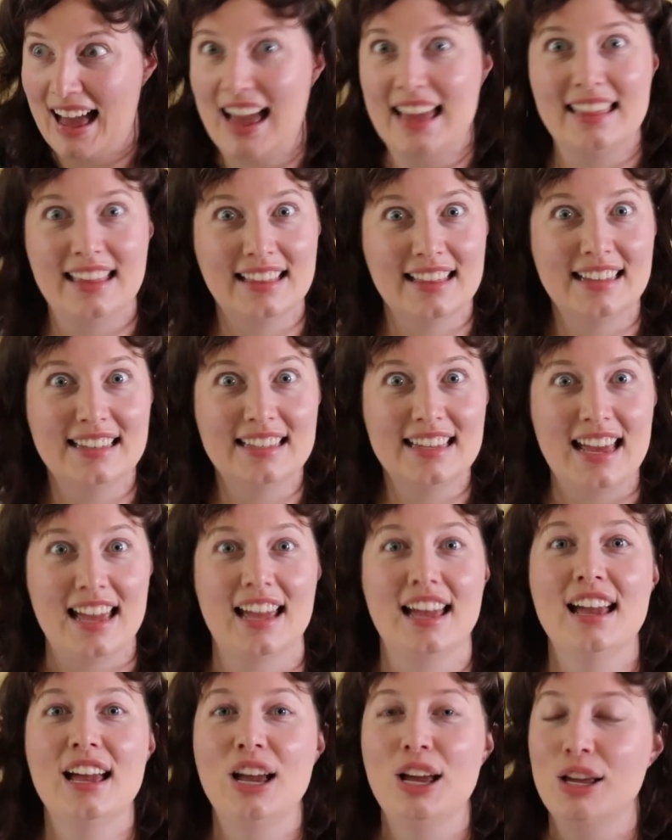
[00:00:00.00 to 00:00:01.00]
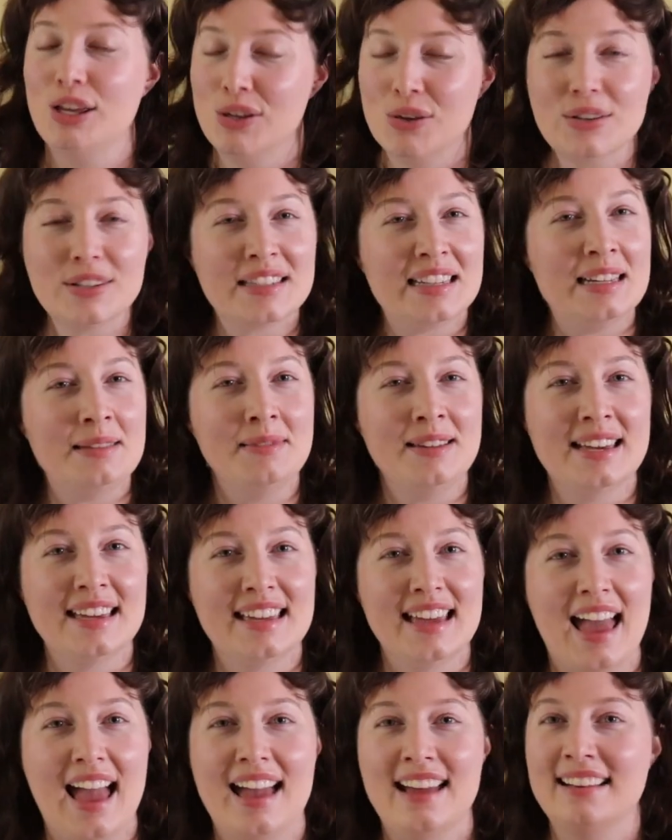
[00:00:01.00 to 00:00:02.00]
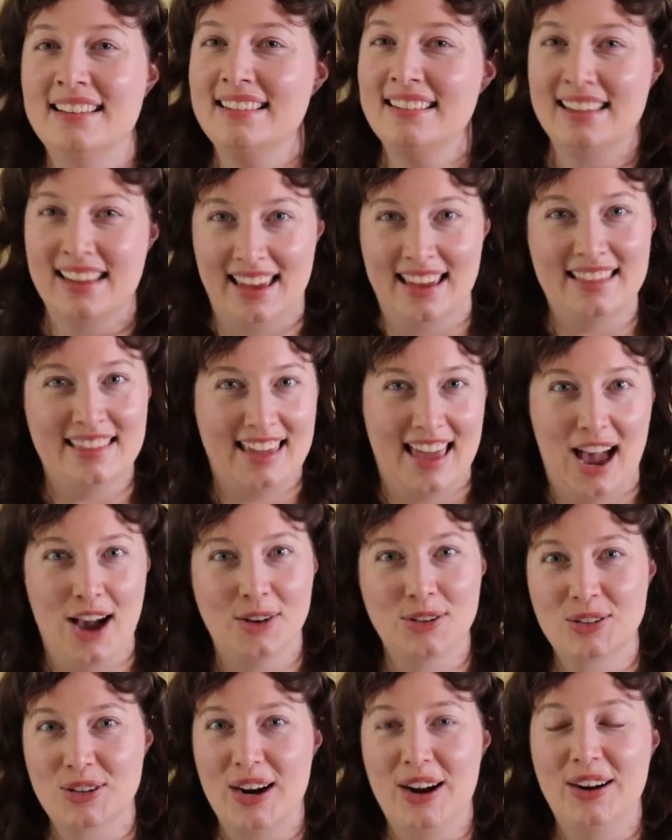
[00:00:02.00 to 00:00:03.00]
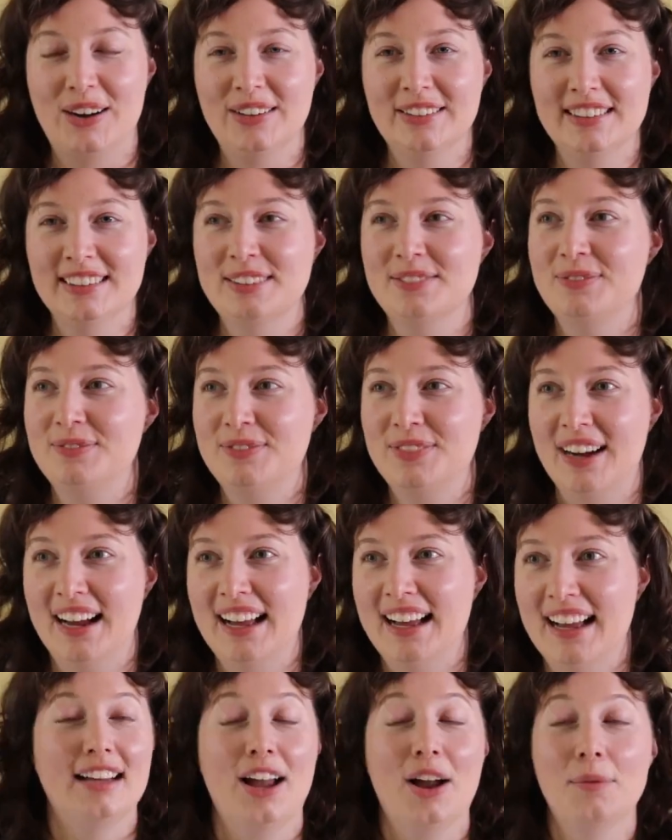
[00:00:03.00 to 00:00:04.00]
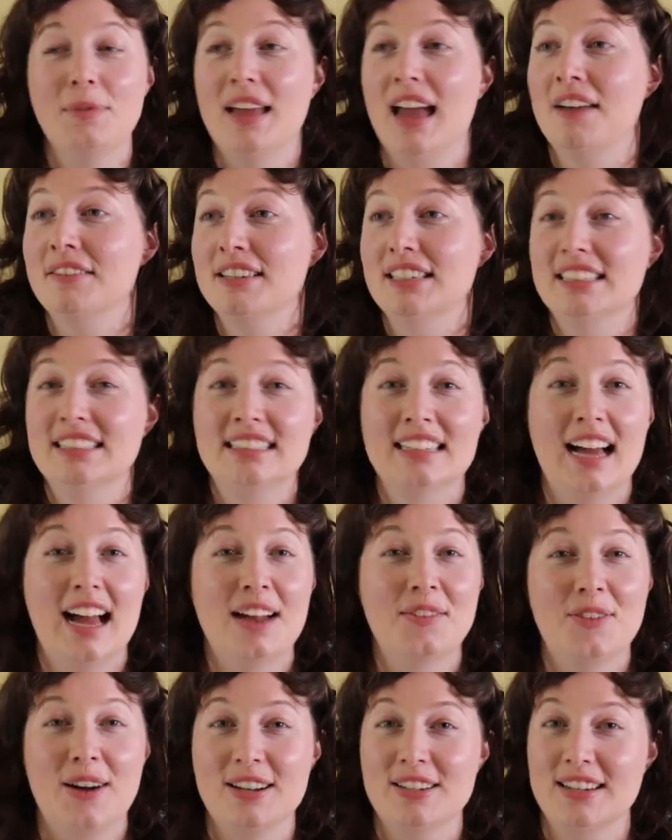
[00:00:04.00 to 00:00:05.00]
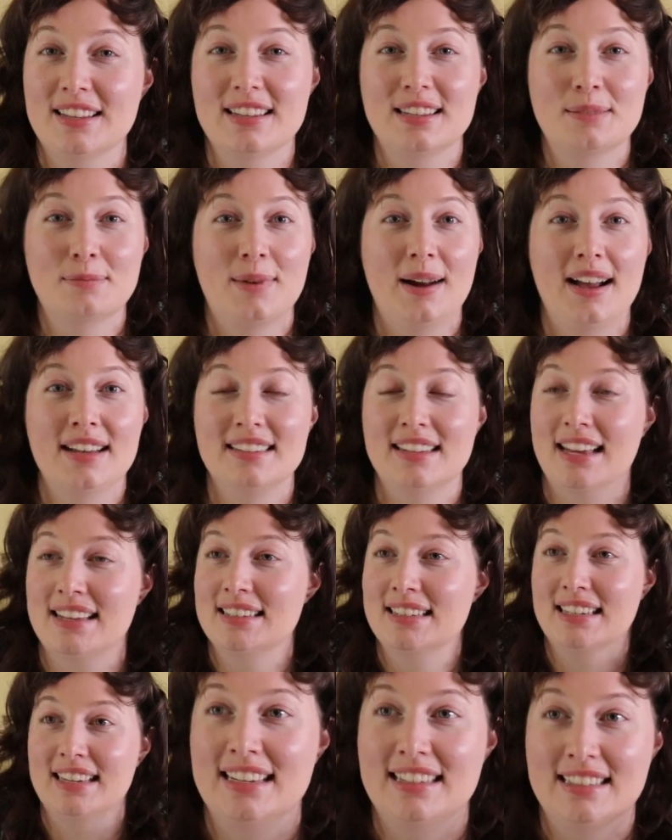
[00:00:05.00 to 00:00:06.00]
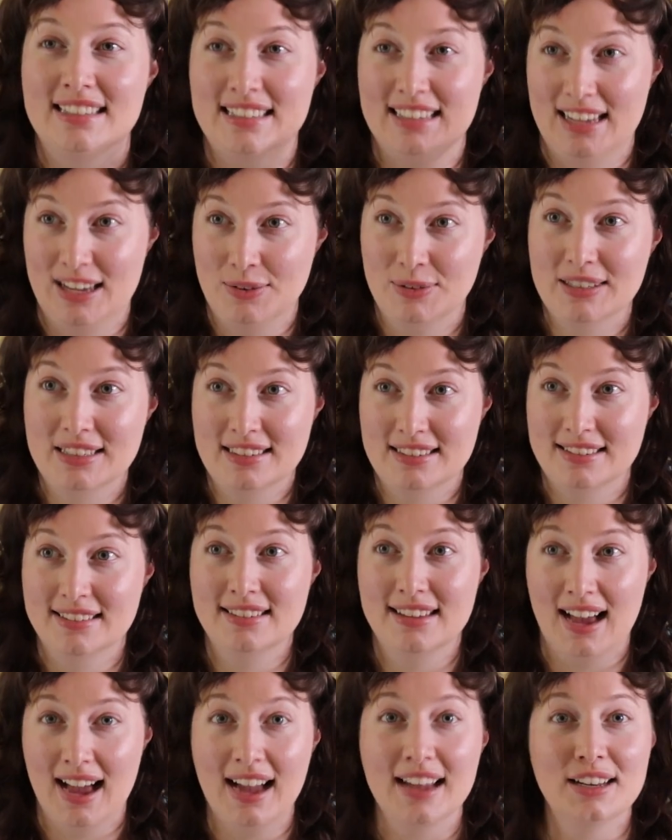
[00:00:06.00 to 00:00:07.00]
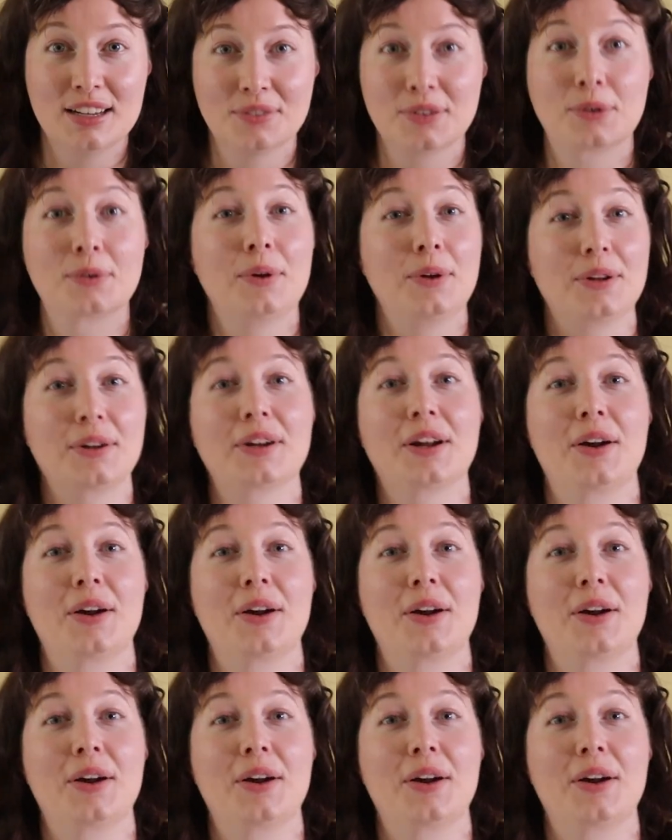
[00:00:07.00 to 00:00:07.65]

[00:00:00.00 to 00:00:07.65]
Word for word: I think that's it. You'll see me again in the outro, but I hope you have a good time watching this process because it was kind of a roller